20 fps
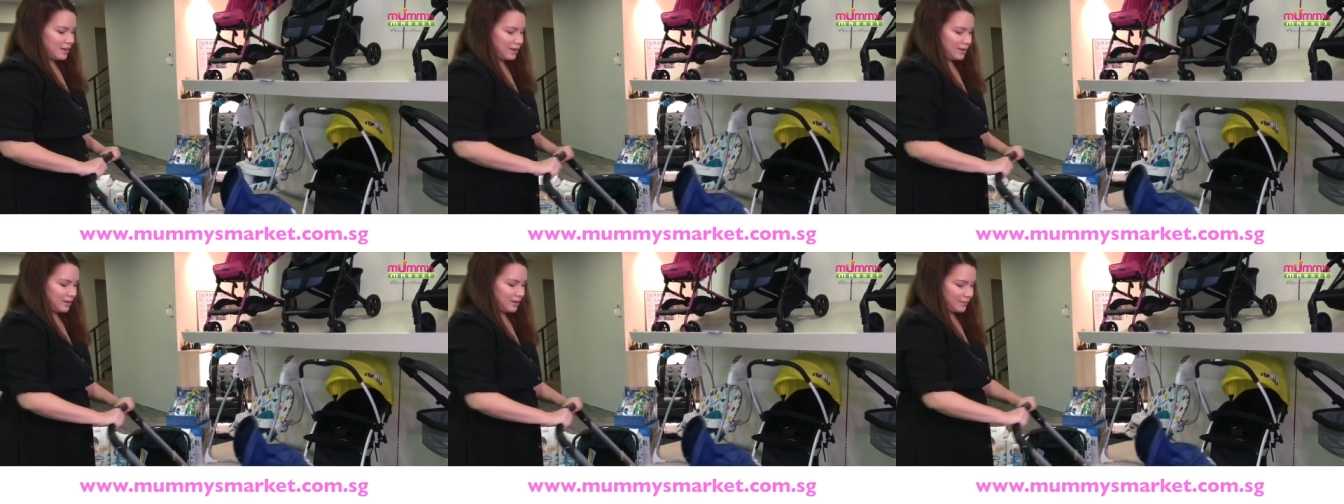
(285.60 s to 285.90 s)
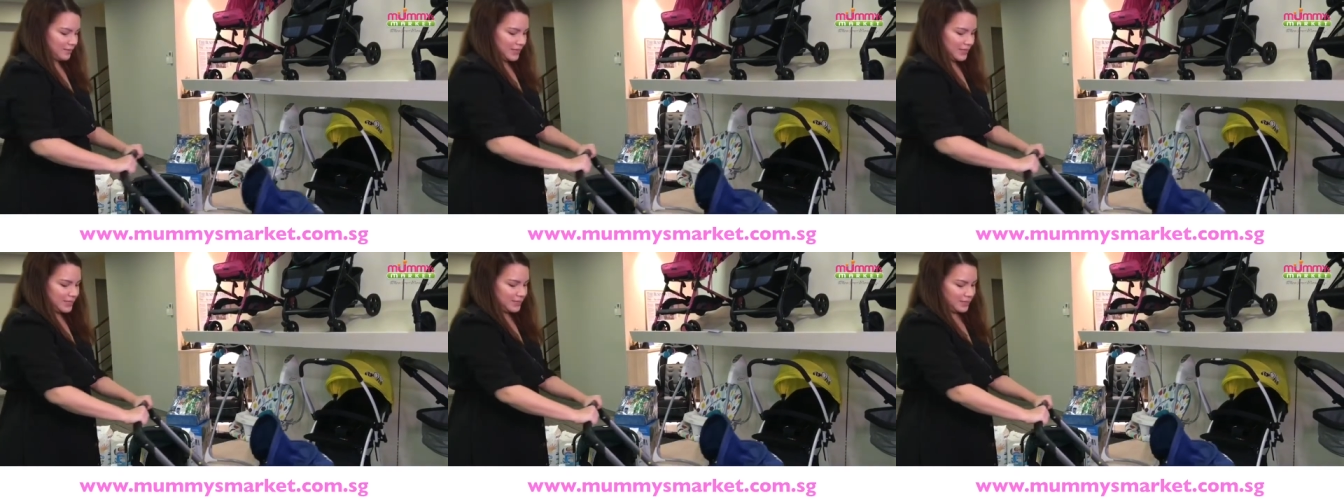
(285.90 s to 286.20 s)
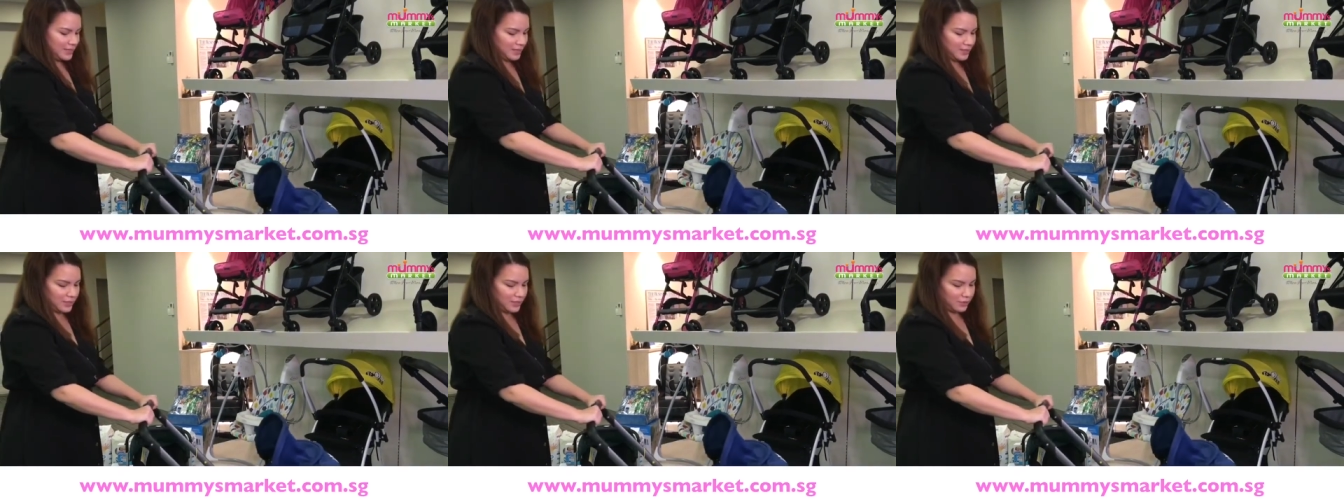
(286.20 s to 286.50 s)
um,
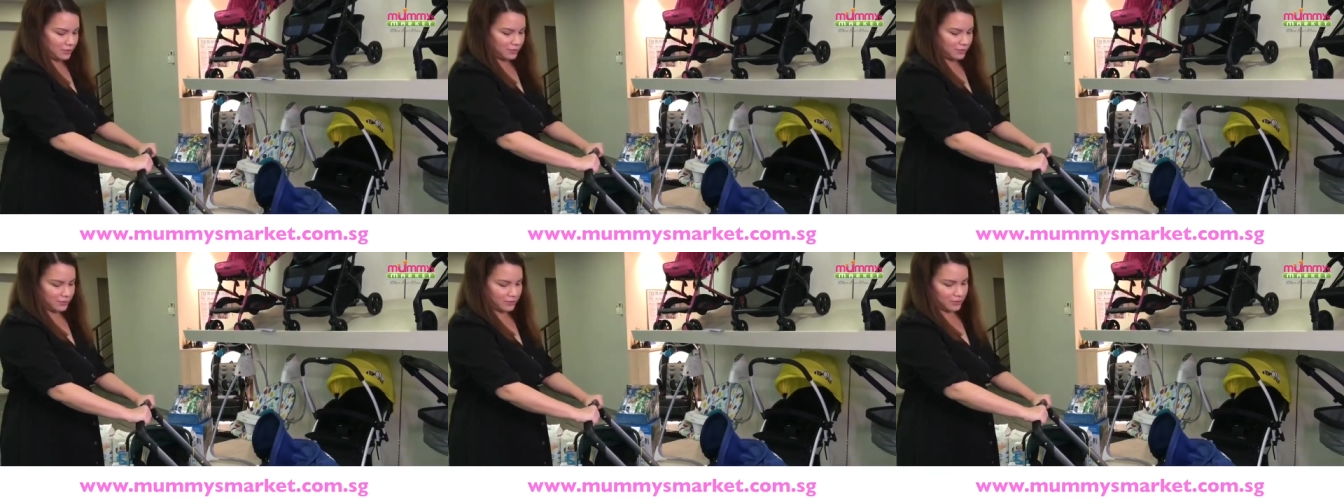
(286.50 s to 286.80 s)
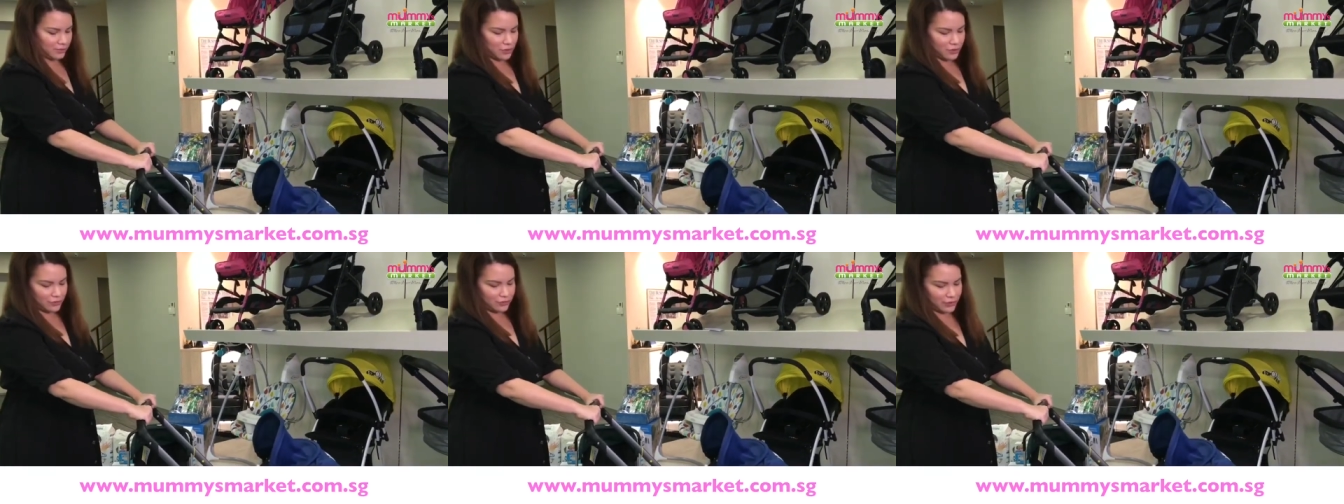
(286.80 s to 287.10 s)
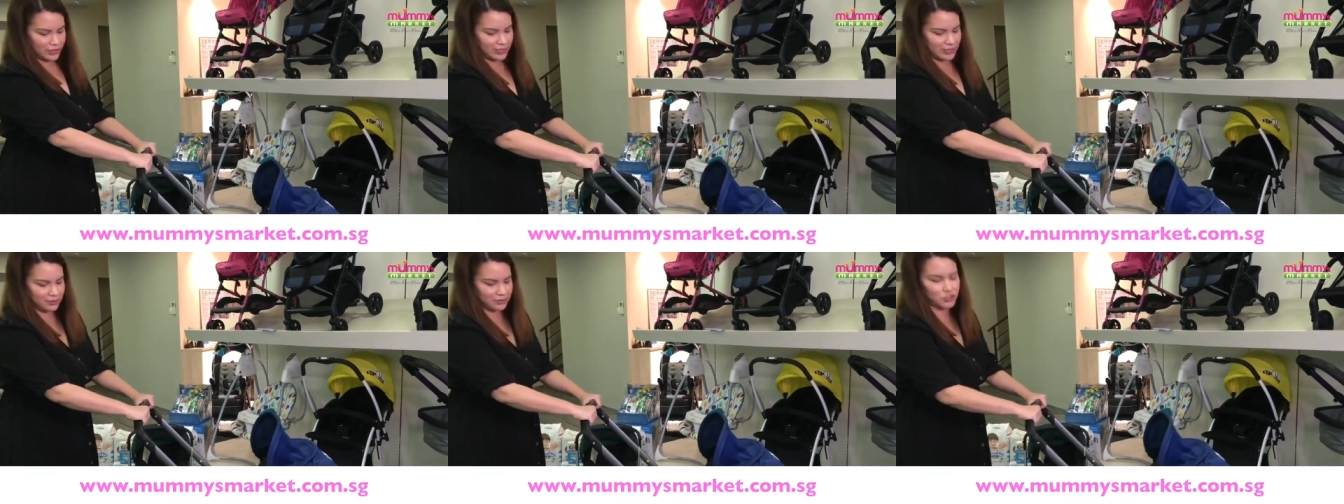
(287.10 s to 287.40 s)
it's easy to go
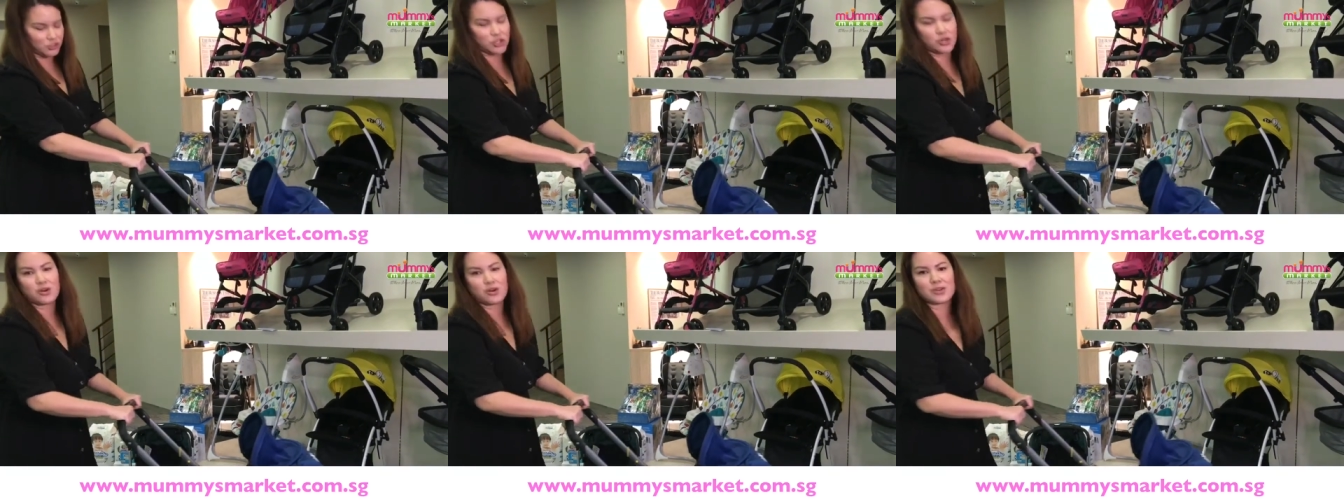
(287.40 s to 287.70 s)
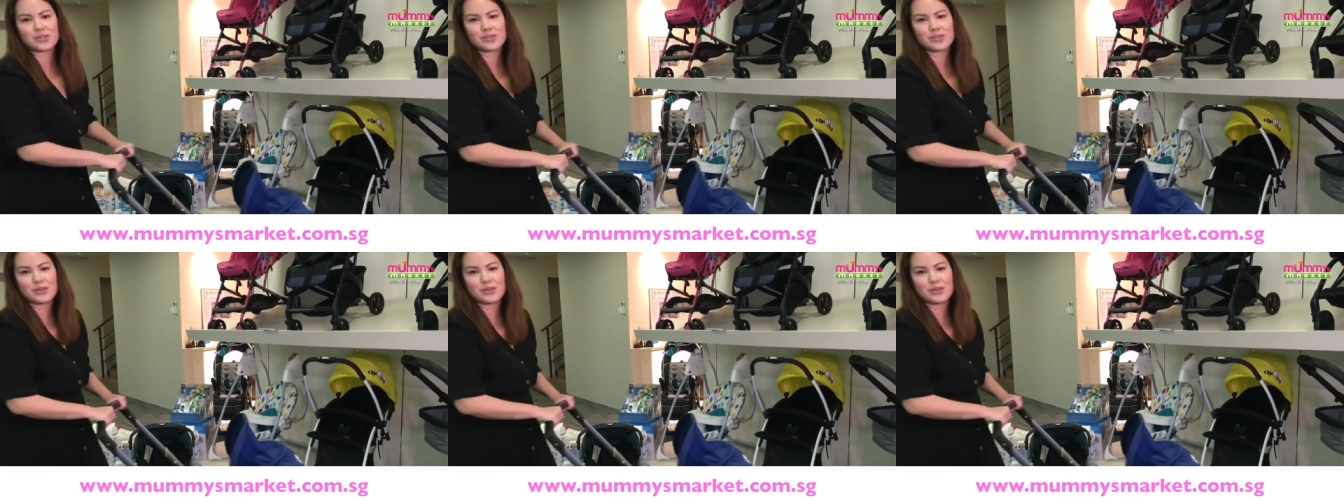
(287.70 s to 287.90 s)
for little jogs